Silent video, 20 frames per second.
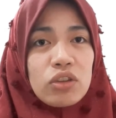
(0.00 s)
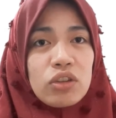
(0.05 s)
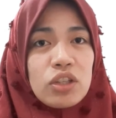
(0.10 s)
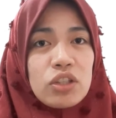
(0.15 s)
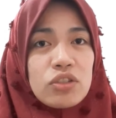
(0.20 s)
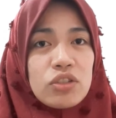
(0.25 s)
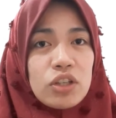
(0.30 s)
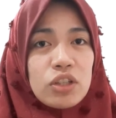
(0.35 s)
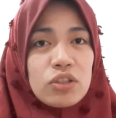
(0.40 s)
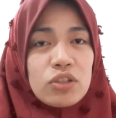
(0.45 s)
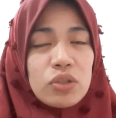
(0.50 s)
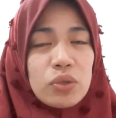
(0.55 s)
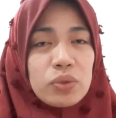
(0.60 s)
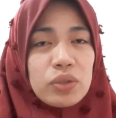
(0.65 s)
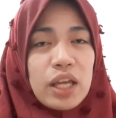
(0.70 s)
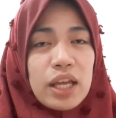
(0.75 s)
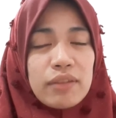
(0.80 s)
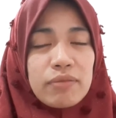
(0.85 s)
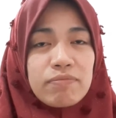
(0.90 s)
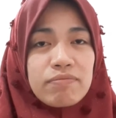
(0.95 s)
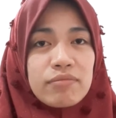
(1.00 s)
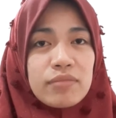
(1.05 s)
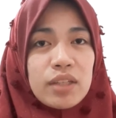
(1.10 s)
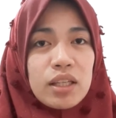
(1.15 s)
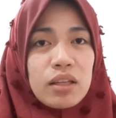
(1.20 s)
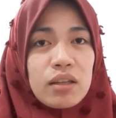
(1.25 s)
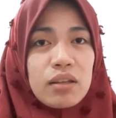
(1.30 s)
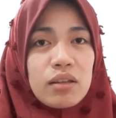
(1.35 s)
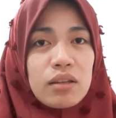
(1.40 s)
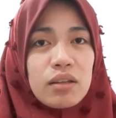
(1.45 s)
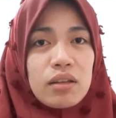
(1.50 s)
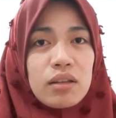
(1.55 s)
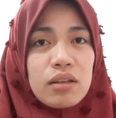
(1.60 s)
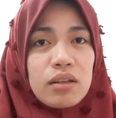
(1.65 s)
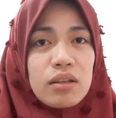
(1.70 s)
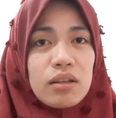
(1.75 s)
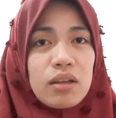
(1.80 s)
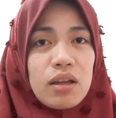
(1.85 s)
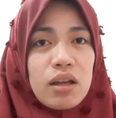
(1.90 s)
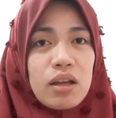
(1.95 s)
teach it so that
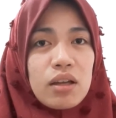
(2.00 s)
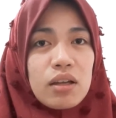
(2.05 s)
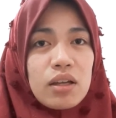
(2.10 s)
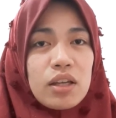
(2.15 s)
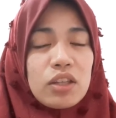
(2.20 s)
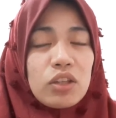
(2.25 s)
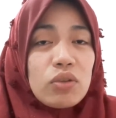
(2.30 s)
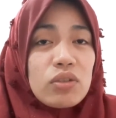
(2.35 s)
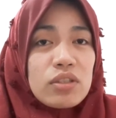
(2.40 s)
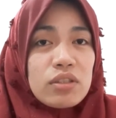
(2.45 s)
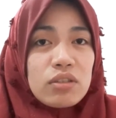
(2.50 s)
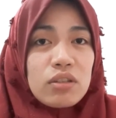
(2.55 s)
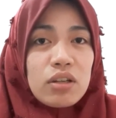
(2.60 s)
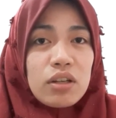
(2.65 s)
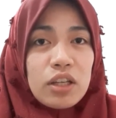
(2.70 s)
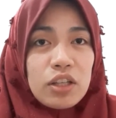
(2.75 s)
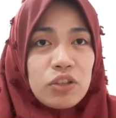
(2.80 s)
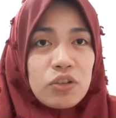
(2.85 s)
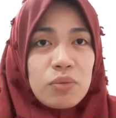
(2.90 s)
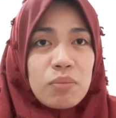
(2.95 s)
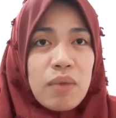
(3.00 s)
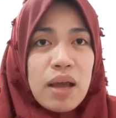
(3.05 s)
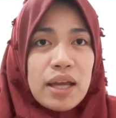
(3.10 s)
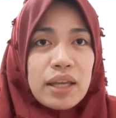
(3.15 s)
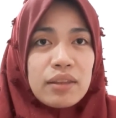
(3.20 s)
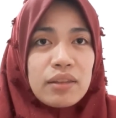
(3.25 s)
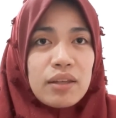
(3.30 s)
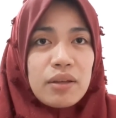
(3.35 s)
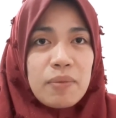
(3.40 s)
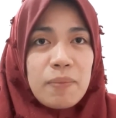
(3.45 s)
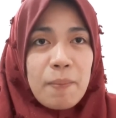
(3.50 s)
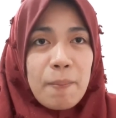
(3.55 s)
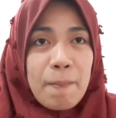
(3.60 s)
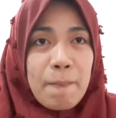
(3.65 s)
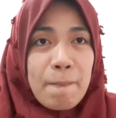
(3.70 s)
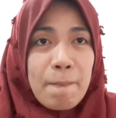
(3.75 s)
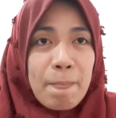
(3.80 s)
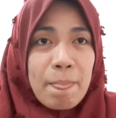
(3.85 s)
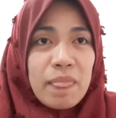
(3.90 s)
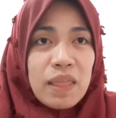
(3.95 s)
it could stuck in your mind.
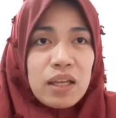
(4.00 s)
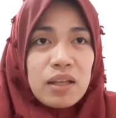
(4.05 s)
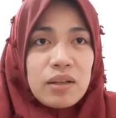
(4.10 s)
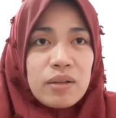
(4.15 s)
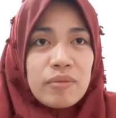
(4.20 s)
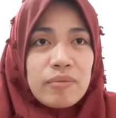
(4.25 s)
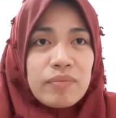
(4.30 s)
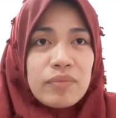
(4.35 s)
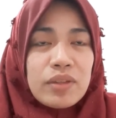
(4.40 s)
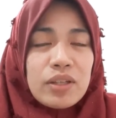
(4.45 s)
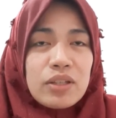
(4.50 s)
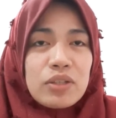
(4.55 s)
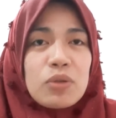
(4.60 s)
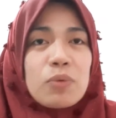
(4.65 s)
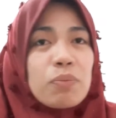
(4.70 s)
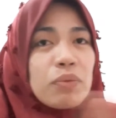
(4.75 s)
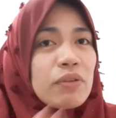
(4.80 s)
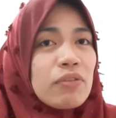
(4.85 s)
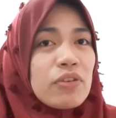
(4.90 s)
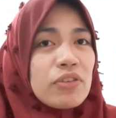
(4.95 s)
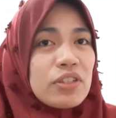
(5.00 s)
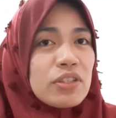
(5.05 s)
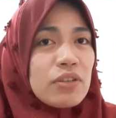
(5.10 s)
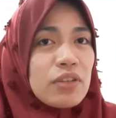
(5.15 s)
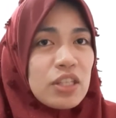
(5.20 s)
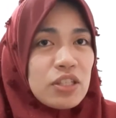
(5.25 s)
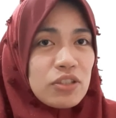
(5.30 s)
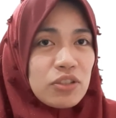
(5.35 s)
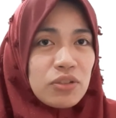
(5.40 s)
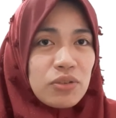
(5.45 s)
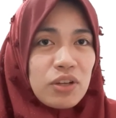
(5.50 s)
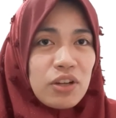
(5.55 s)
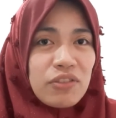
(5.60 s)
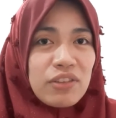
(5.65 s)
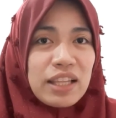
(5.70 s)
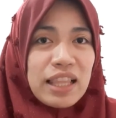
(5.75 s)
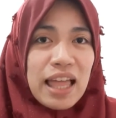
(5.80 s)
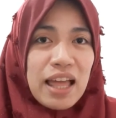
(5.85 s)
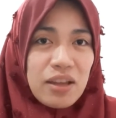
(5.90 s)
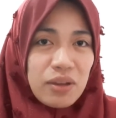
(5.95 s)
So, brief history of
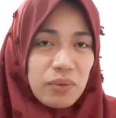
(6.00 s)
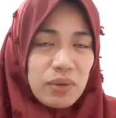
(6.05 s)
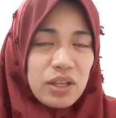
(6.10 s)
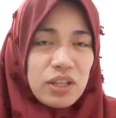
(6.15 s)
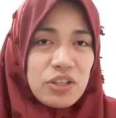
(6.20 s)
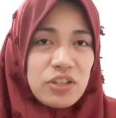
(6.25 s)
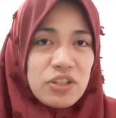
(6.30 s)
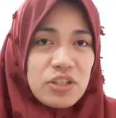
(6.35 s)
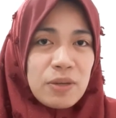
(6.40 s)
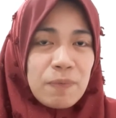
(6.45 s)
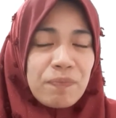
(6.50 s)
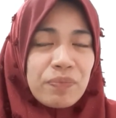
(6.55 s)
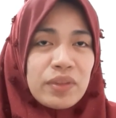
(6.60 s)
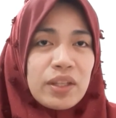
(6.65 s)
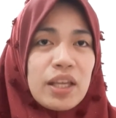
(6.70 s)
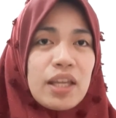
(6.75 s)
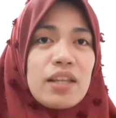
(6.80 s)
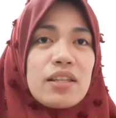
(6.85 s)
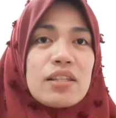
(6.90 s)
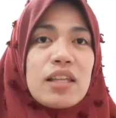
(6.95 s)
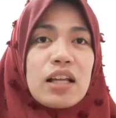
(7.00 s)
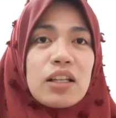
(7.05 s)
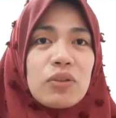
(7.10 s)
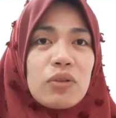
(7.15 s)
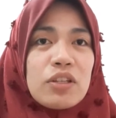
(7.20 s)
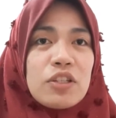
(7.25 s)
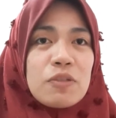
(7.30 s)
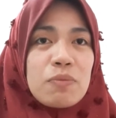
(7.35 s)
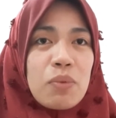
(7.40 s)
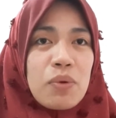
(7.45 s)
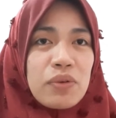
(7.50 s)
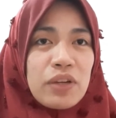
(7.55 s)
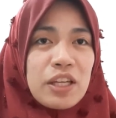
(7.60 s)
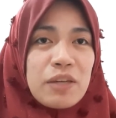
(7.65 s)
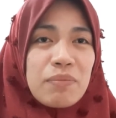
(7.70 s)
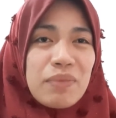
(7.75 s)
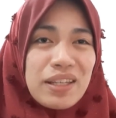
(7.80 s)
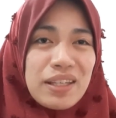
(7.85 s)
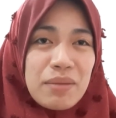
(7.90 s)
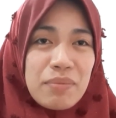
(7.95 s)
the language. It is actually
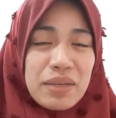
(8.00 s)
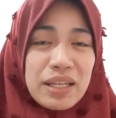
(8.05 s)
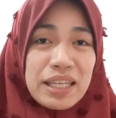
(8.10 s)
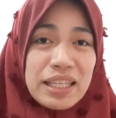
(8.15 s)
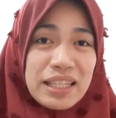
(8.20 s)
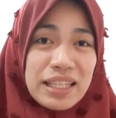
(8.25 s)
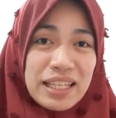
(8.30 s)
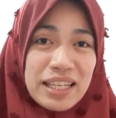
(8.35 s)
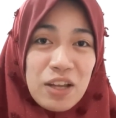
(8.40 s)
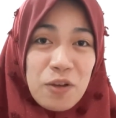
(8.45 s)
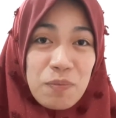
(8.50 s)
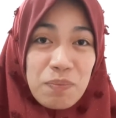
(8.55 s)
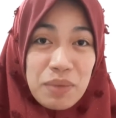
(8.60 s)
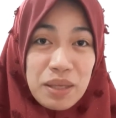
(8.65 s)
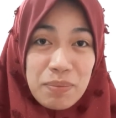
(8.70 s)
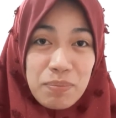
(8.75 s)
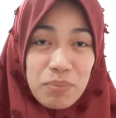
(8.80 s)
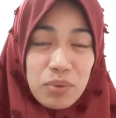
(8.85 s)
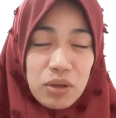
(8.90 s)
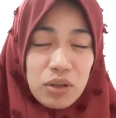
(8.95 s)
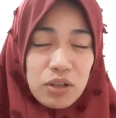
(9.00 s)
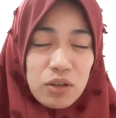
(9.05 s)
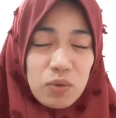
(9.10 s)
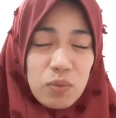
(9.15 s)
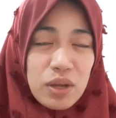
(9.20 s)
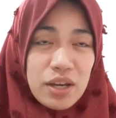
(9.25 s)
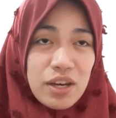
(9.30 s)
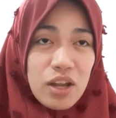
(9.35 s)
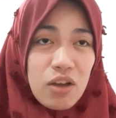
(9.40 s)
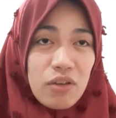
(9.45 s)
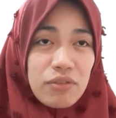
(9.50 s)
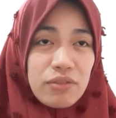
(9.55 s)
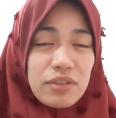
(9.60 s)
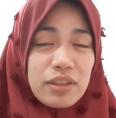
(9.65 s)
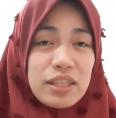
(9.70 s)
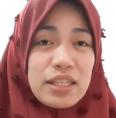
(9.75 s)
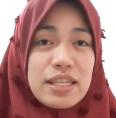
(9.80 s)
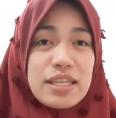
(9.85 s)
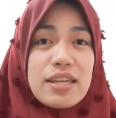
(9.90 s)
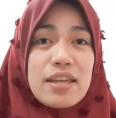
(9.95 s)
spoken by the Maguindanao people, one of
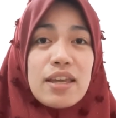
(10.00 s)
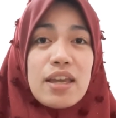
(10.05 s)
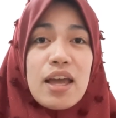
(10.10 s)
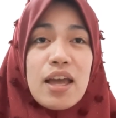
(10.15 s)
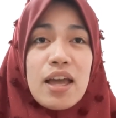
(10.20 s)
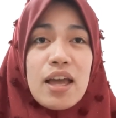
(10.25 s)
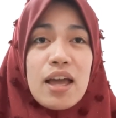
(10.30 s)
the